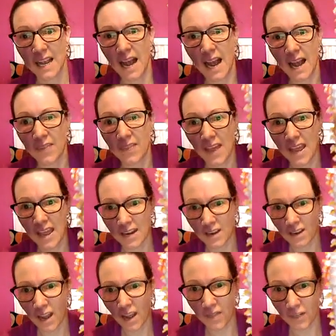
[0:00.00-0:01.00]
And
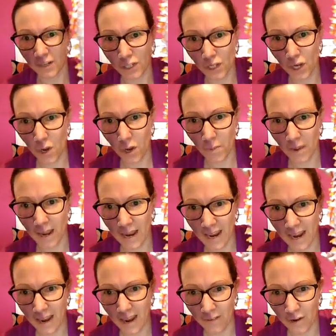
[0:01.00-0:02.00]
then at the top
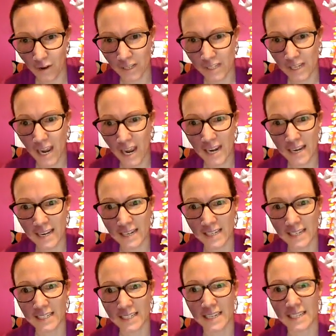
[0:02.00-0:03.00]
here, I've got tiny
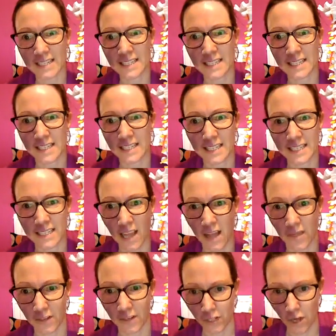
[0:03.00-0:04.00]
little discs. This is
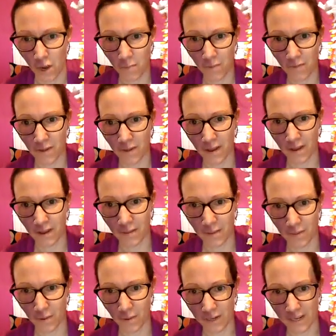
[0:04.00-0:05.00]
at the top of
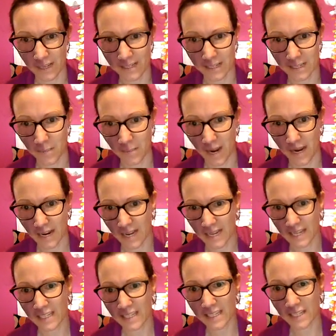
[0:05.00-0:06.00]
the body. This is my
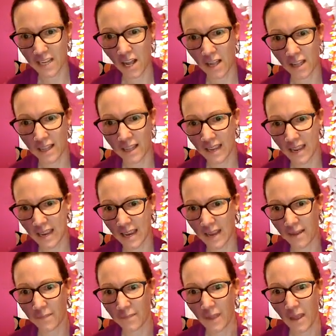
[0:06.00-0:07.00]
skull
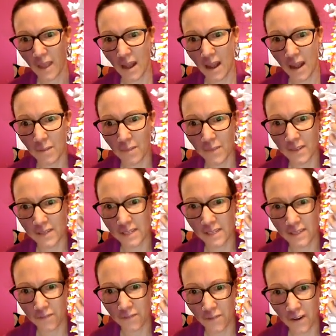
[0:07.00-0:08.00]
here. This
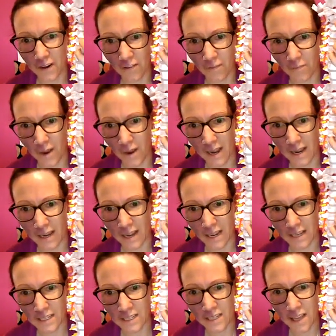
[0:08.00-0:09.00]
is the front of
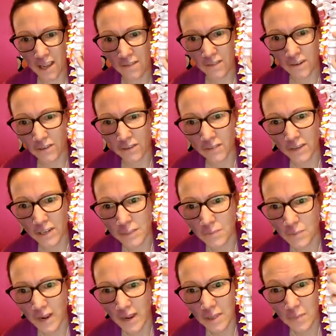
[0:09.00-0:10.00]
my cervical
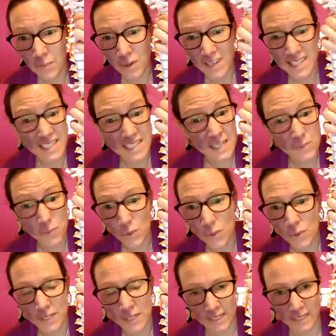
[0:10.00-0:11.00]
vertebrae. The bodies are
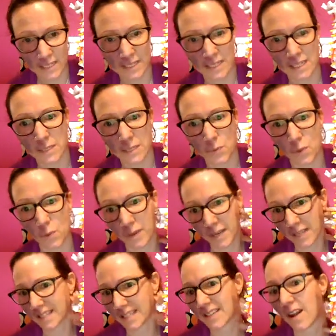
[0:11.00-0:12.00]
small, the discs are small
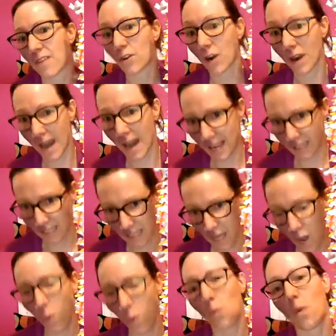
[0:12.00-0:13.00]
because I've got less
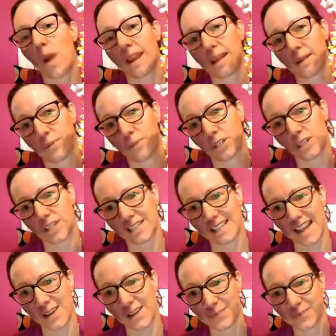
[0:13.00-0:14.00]
weight pushing
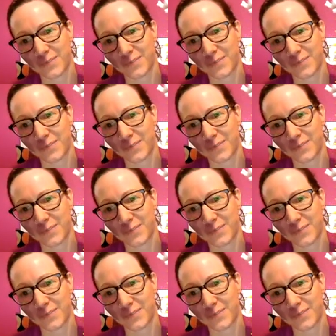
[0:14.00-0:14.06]
down.